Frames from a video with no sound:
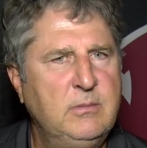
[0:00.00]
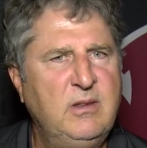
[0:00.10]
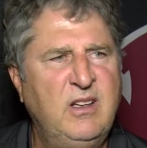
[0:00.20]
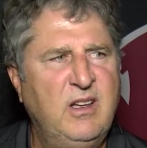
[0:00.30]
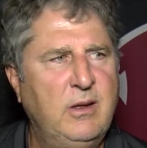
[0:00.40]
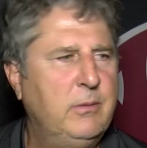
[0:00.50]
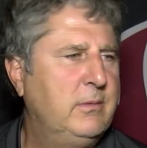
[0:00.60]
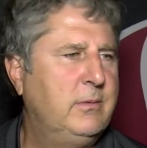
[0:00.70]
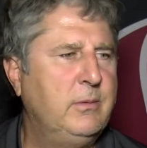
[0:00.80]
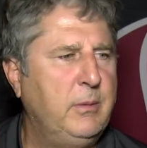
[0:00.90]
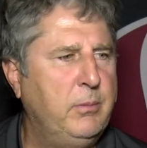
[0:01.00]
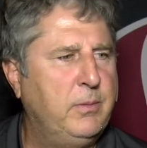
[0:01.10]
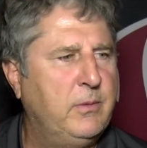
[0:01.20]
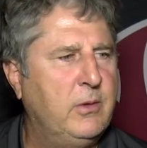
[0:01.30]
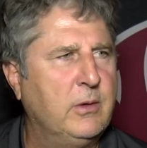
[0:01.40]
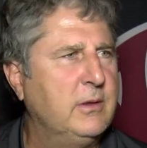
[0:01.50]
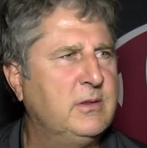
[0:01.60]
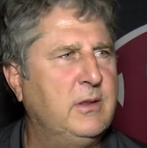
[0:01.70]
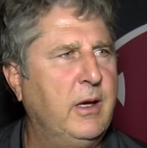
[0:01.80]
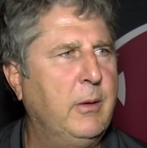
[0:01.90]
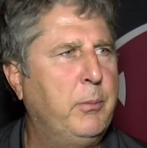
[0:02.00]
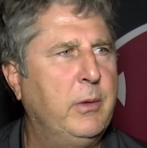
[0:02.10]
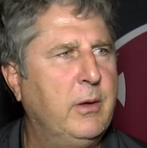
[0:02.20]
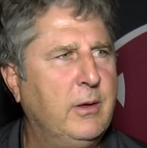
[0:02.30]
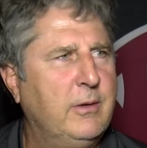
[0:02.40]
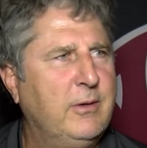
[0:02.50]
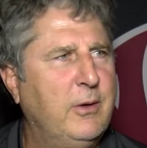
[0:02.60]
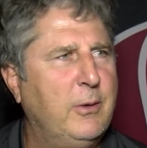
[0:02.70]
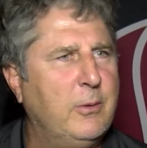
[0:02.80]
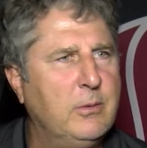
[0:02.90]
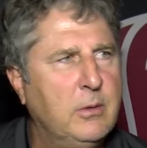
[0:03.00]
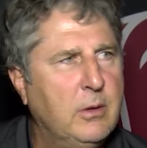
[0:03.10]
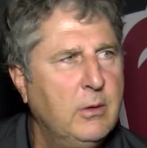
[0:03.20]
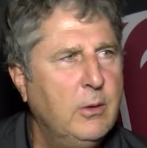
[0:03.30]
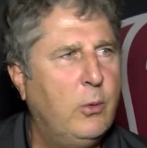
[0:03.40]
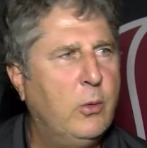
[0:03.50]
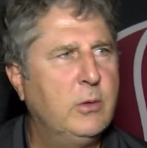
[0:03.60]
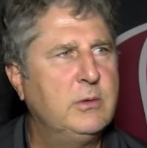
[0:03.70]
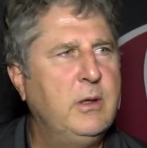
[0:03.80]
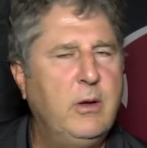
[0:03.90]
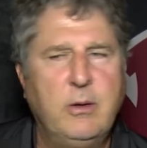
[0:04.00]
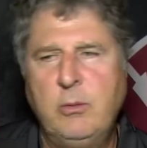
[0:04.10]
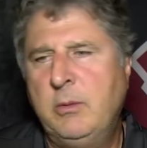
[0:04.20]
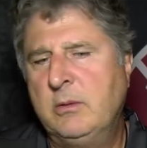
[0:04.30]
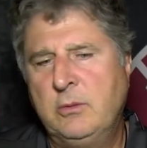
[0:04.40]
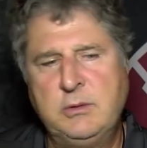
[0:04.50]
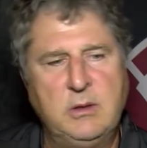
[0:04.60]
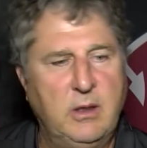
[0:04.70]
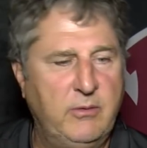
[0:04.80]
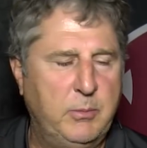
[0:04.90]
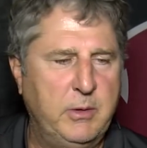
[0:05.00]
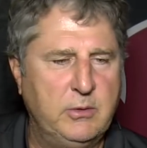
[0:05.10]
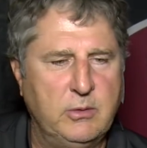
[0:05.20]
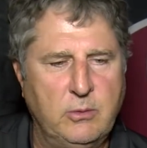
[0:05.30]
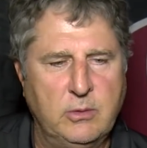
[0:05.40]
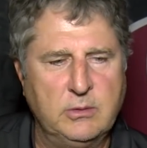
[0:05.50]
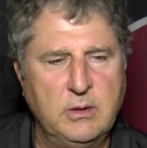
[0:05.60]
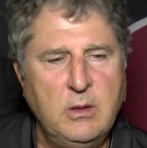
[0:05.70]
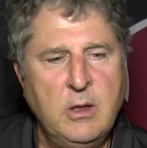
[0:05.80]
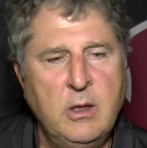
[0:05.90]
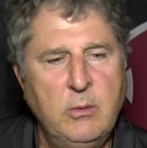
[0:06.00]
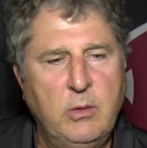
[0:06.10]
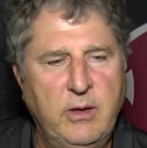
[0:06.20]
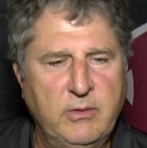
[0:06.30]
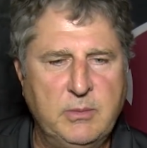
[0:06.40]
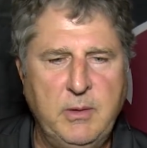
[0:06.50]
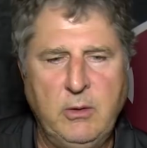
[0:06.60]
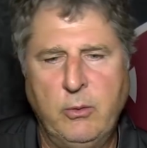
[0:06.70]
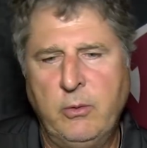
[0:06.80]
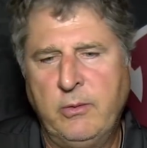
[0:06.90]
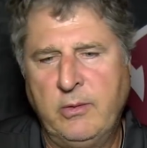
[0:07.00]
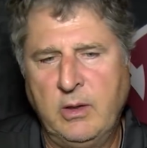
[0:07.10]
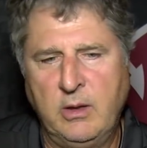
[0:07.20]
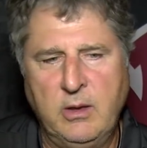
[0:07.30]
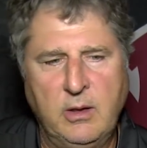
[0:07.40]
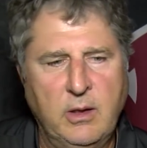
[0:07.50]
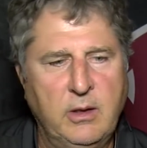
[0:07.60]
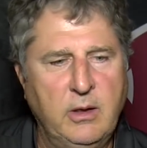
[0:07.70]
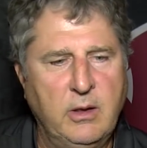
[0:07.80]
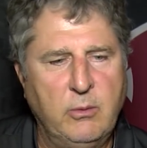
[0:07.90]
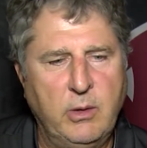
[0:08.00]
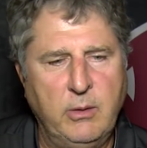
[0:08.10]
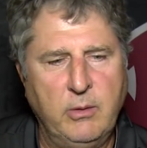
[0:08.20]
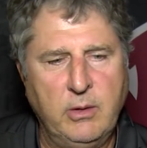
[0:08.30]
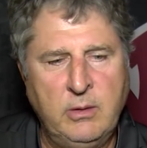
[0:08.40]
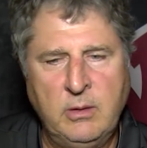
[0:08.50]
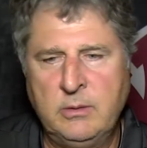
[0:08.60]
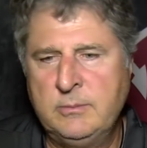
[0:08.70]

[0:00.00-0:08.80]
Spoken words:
Yeah, we took a step, but oars now. We'll still have a bunch of oars. We'll have as many oars as I think I can get away with.